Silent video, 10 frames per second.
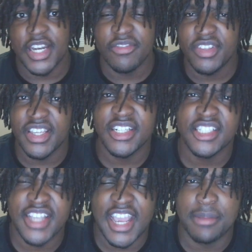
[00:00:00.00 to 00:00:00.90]
everything
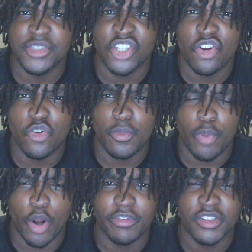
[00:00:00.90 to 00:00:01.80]
just came so
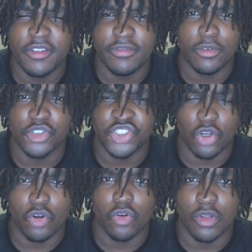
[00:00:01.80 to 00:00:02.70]
perfectly full
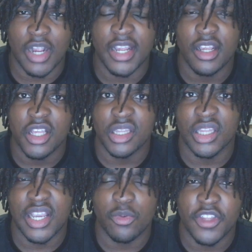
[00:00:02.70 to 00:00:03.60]
circle, right?
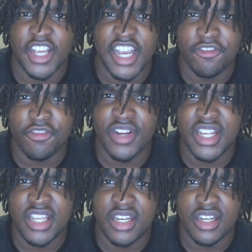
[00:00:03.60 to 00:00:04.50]
Like
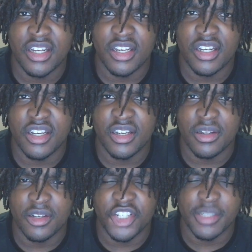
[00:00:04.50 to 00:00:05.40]
with
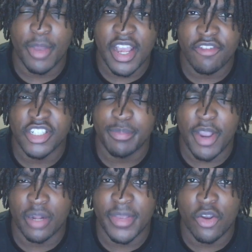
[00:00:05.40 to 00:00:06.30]
just about every
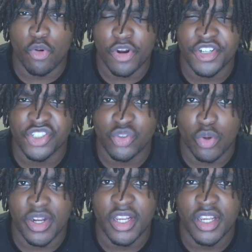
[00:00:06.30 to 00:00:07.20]
Spider-Man origin
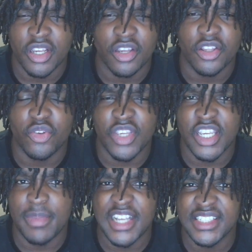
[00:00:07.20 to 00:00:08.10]
story, you
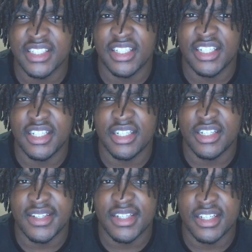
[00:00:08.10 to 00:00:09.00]
get basically
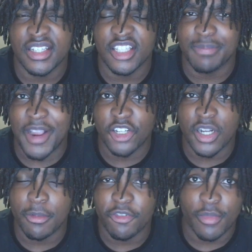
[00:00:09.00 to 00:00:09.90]
the spider
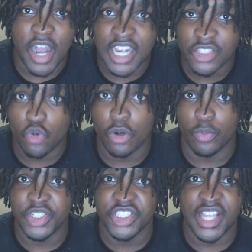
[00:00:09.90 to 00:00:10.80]
coming from Oscorp,
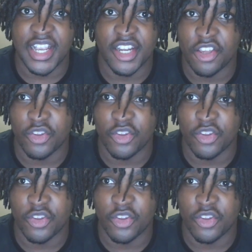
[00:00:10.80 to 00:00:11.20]
which is like another